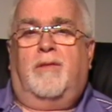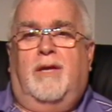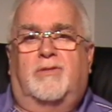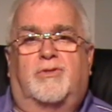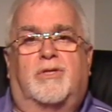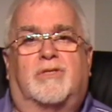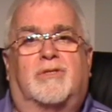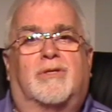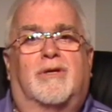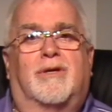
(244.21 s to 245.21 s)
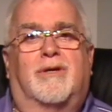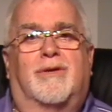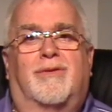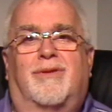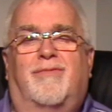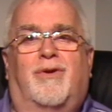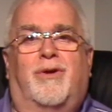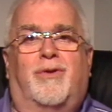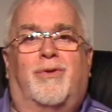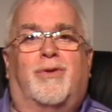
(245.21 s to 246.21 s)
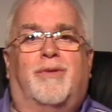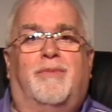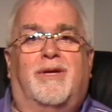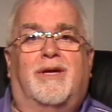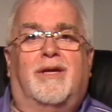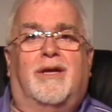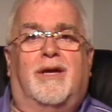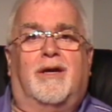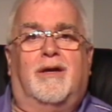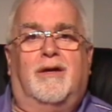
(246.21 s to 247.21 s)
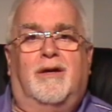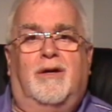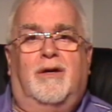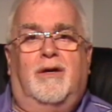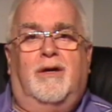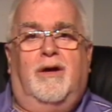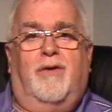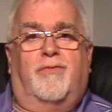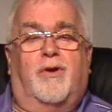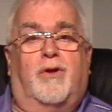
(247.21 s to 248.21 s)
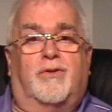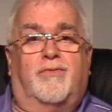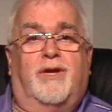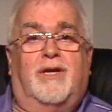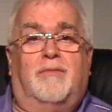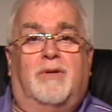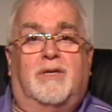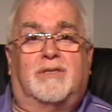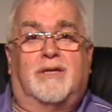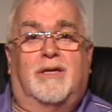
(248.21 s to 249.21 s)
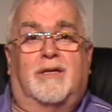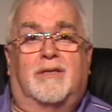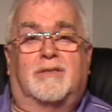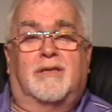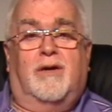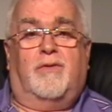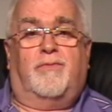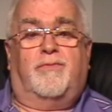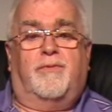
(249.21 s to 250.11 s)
That's just the very early beginning of cultivating my psychic self.